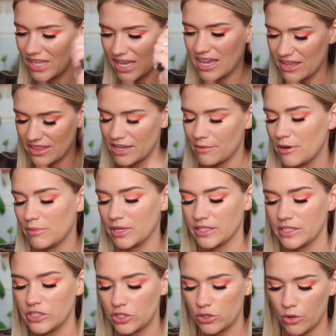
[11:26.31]
I think I'm gonna
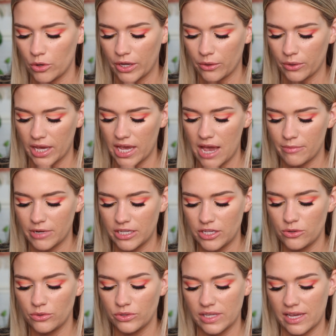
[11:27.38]
mix these two. Okay, okay, I'm gonna
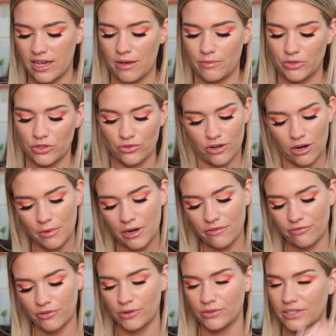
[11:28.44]
use um,
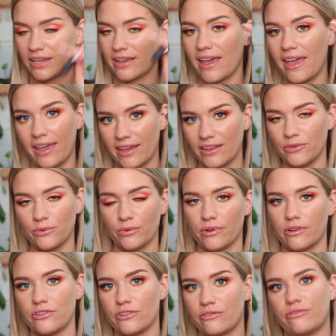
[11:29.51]
Strawberry Froze and
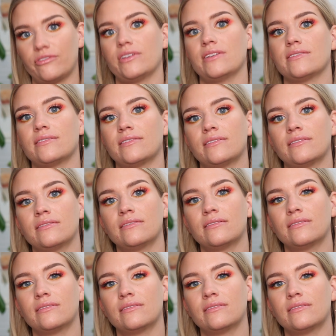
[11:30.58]
Orange Fizz.